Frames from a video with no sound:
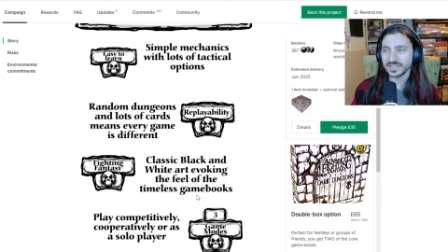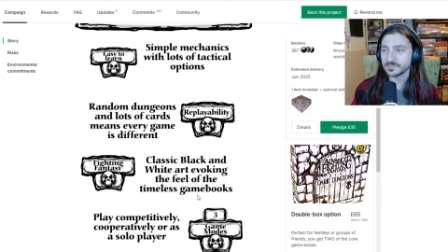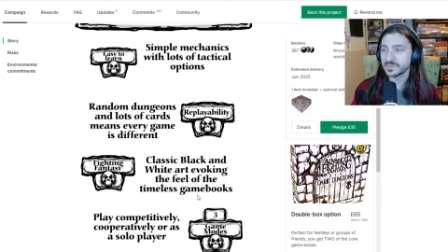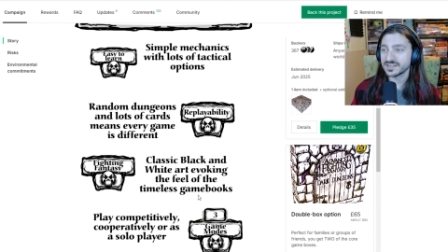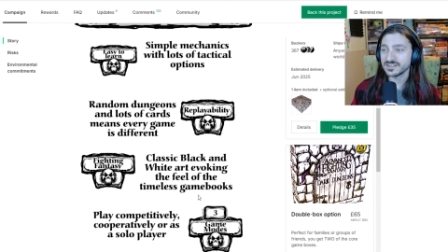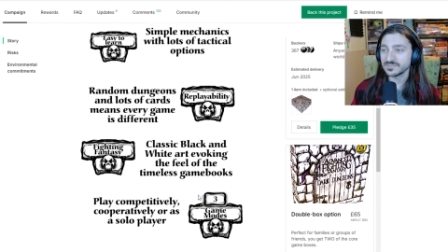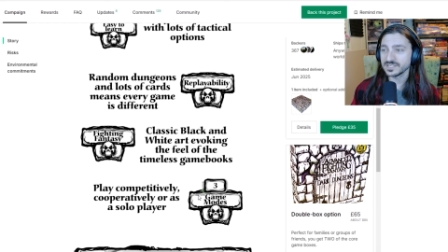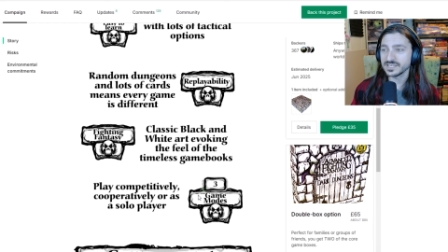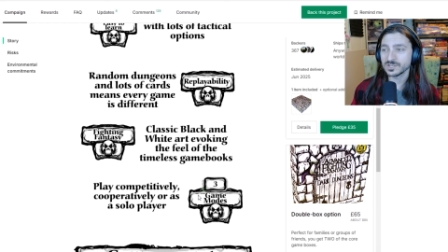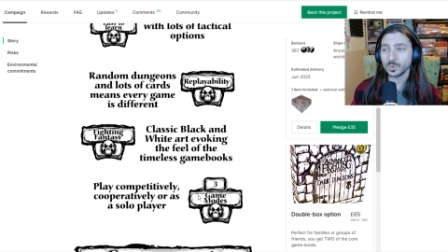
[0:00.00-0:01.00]
play
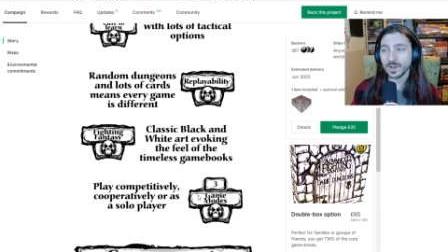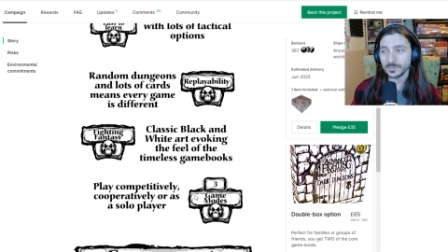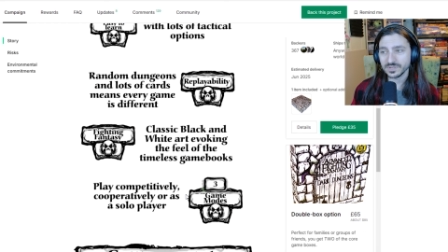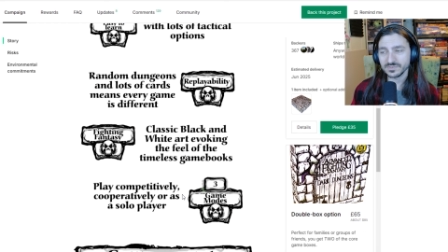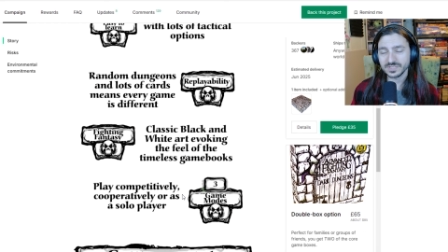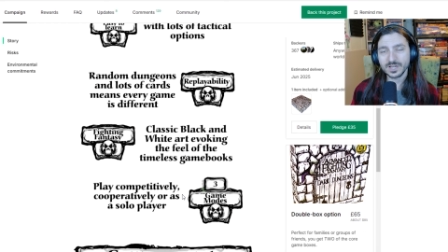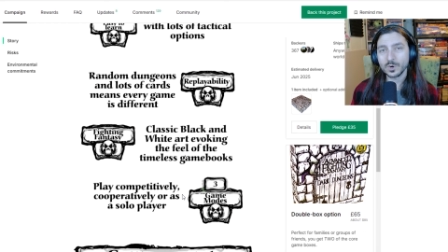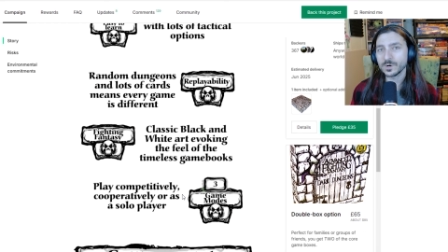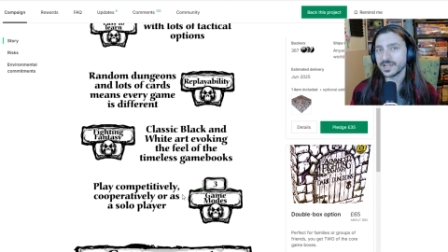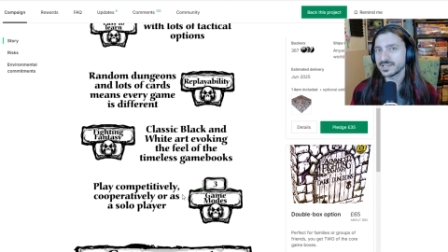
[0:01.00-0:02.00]
competitively, cooperatively,
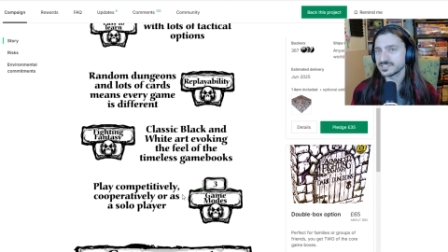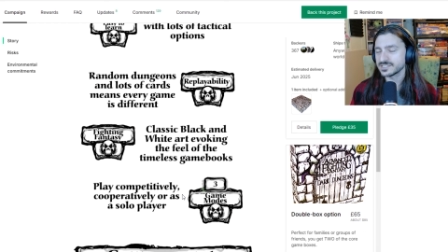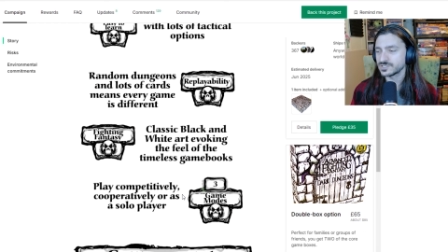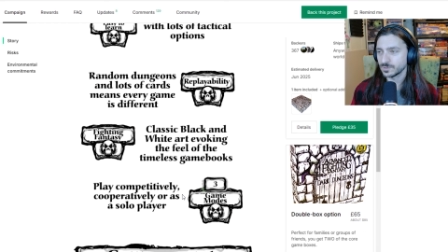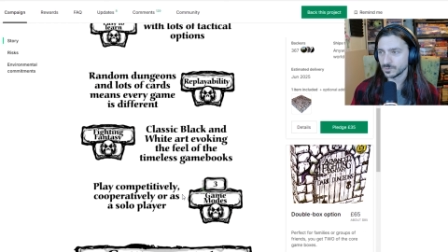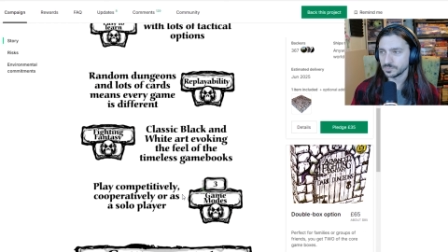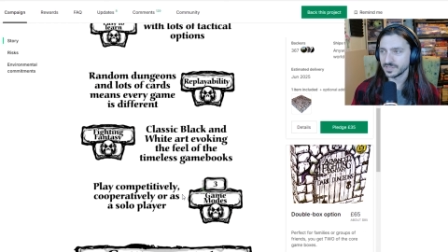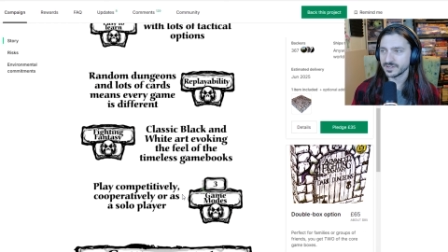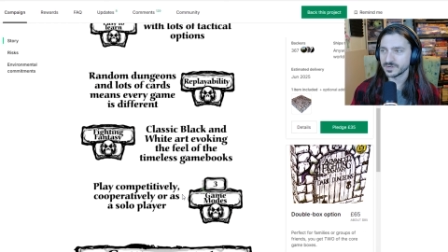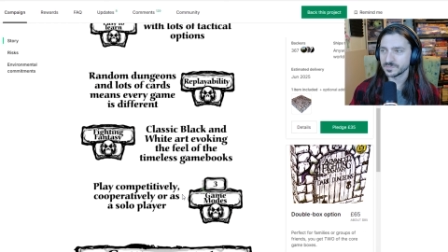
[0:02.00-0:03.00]
or as a solo
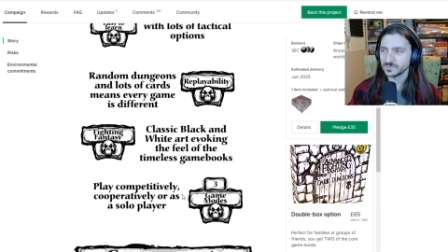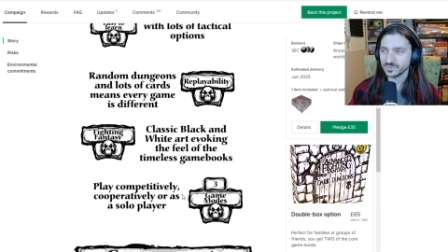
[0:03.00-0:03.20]
player.